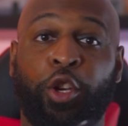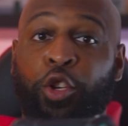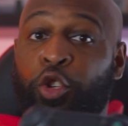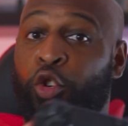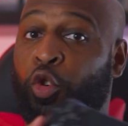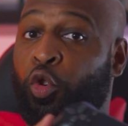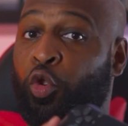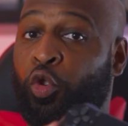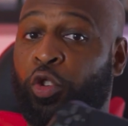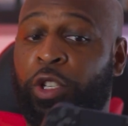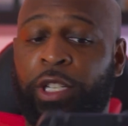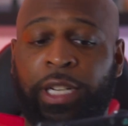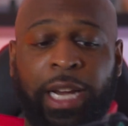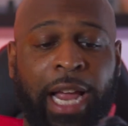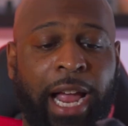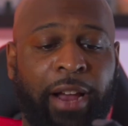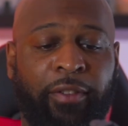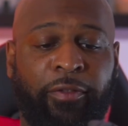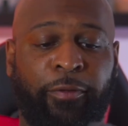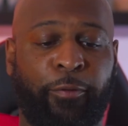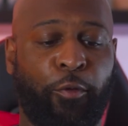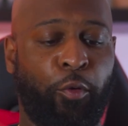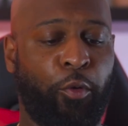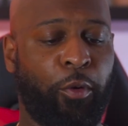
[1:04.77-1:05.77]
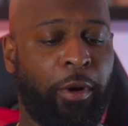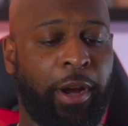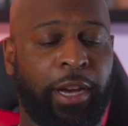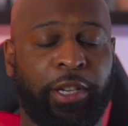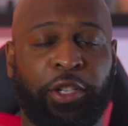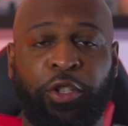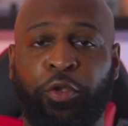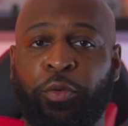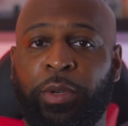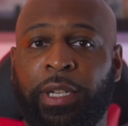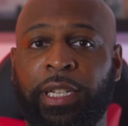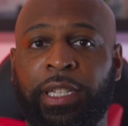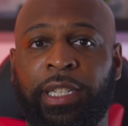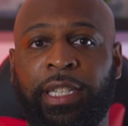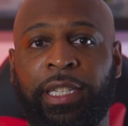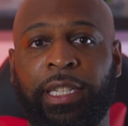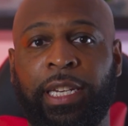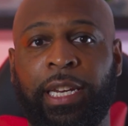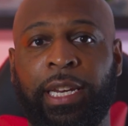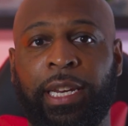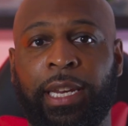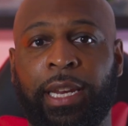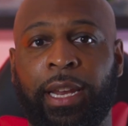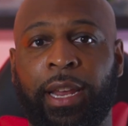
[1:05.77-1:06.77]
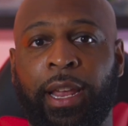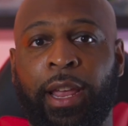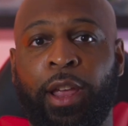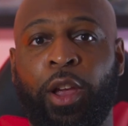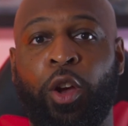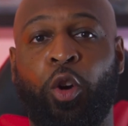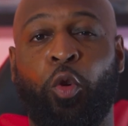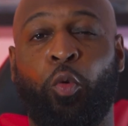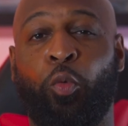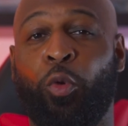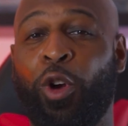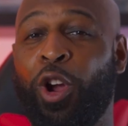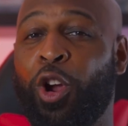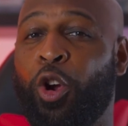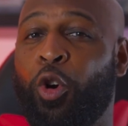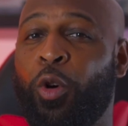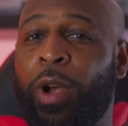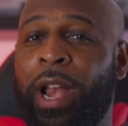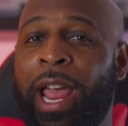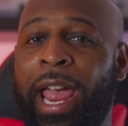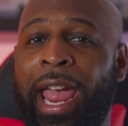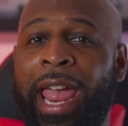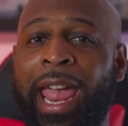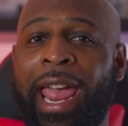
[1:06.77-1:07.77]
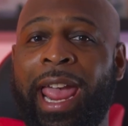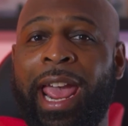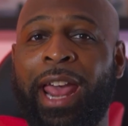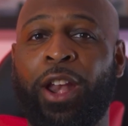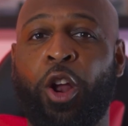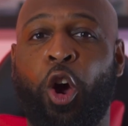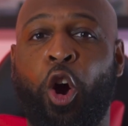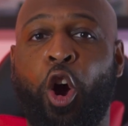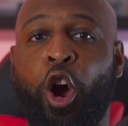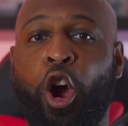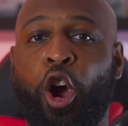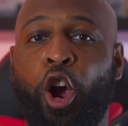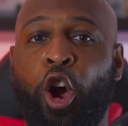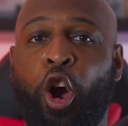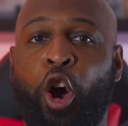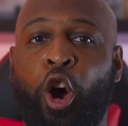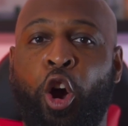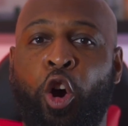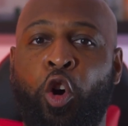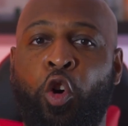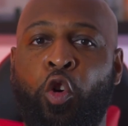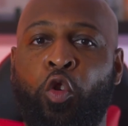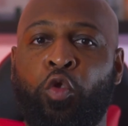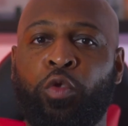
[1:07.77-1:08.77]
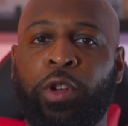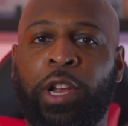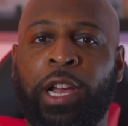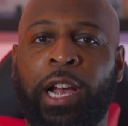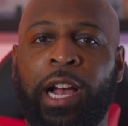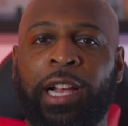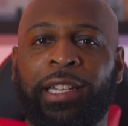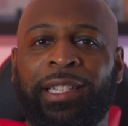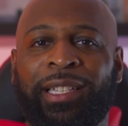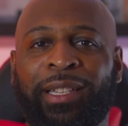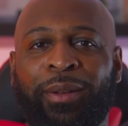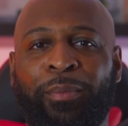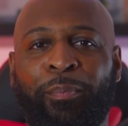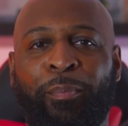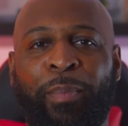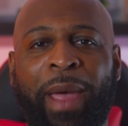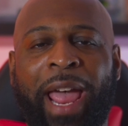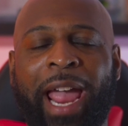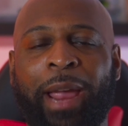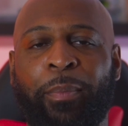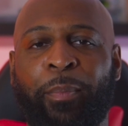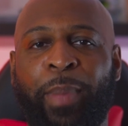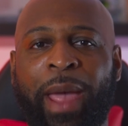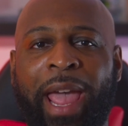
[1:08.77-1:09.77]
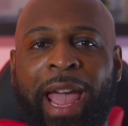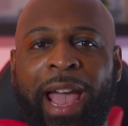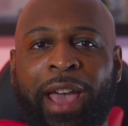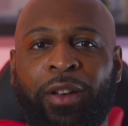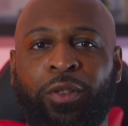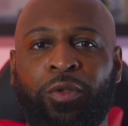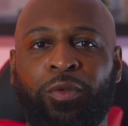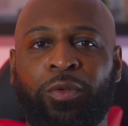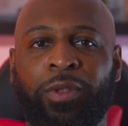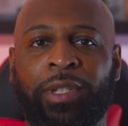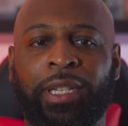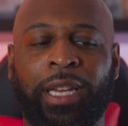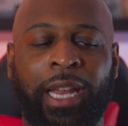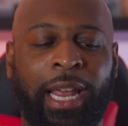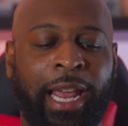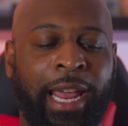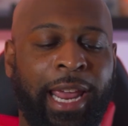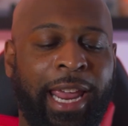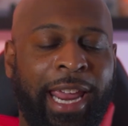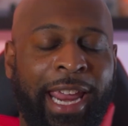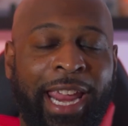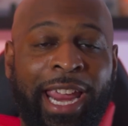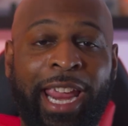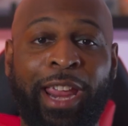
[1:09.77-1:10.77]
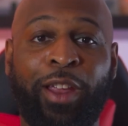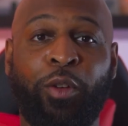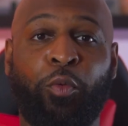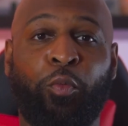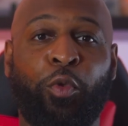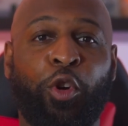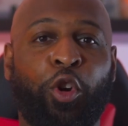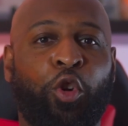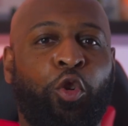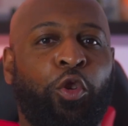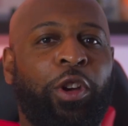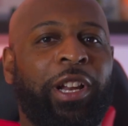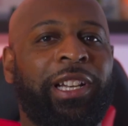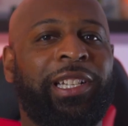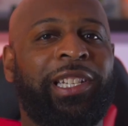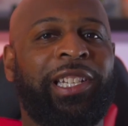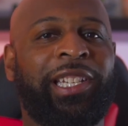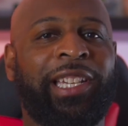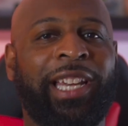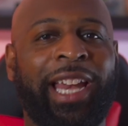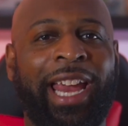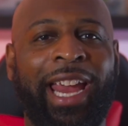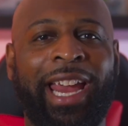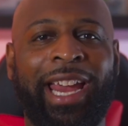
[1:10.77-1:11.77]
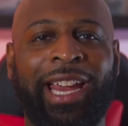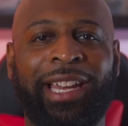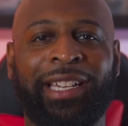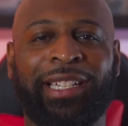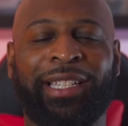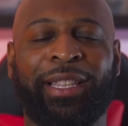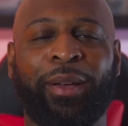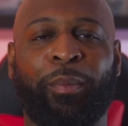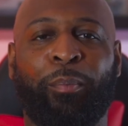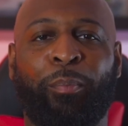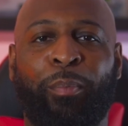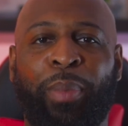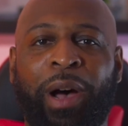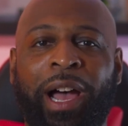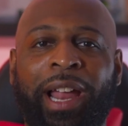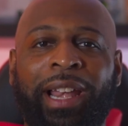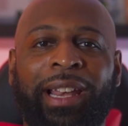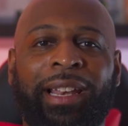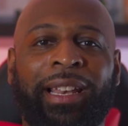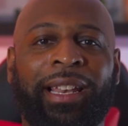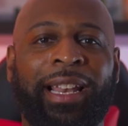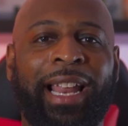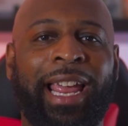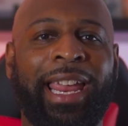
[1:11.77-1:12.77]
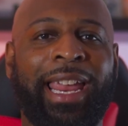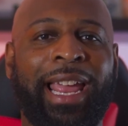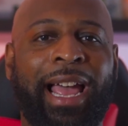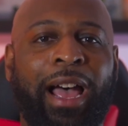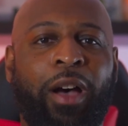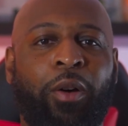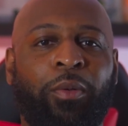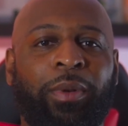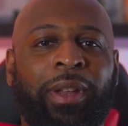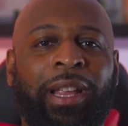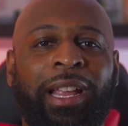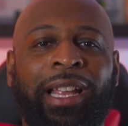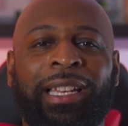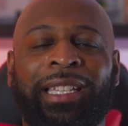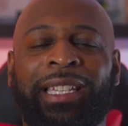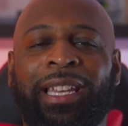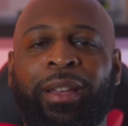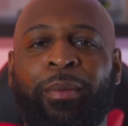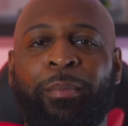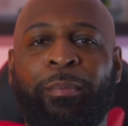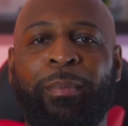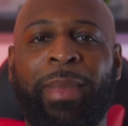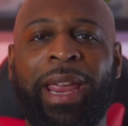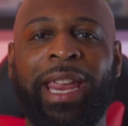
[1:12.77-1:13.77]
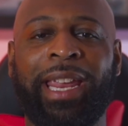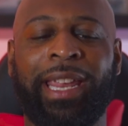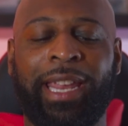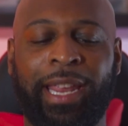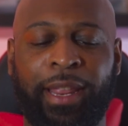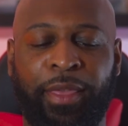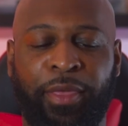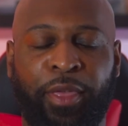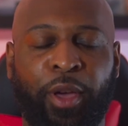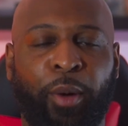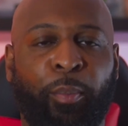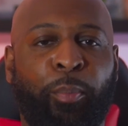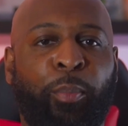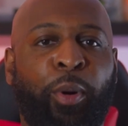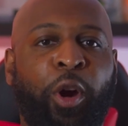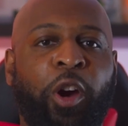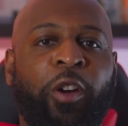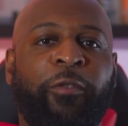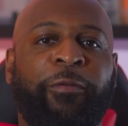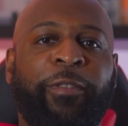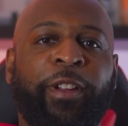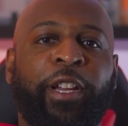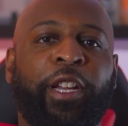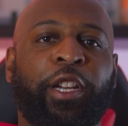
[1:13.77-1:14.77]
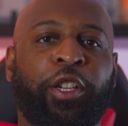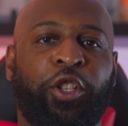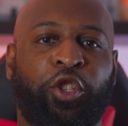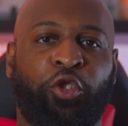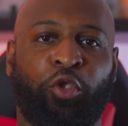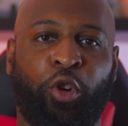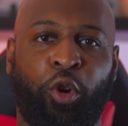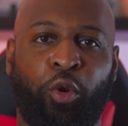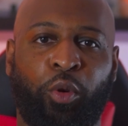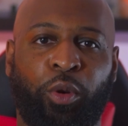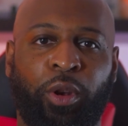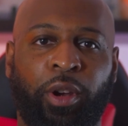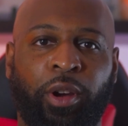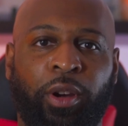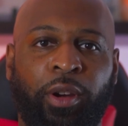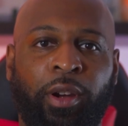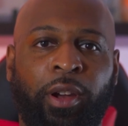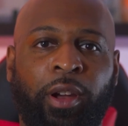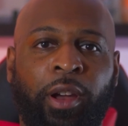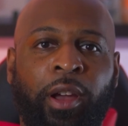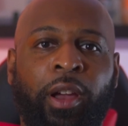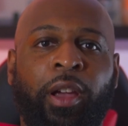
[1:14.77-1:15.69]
DualShock 4, as you can see. We're gonna add our own custom back paddles, and we're gonna change the button layout to make it the perfect controller